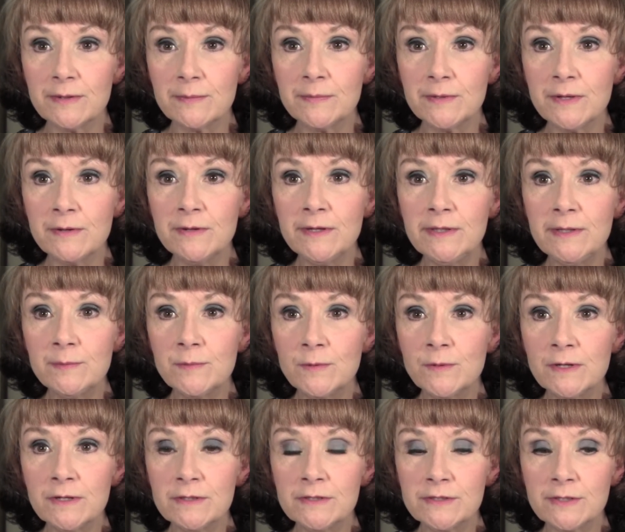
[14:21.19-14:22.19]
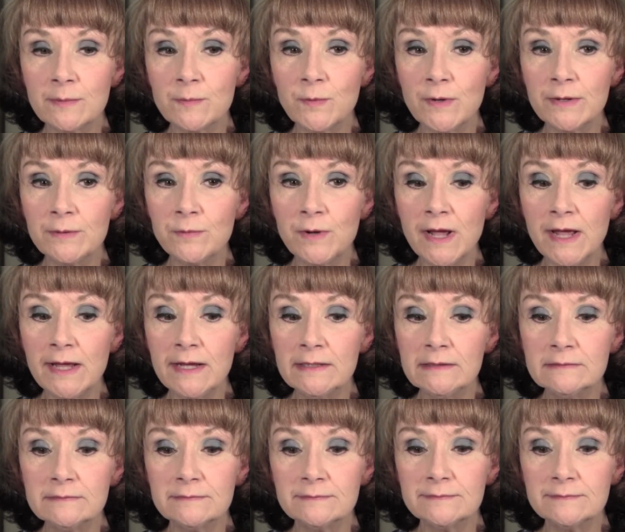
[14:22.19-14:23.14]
upload anymore. Some went away.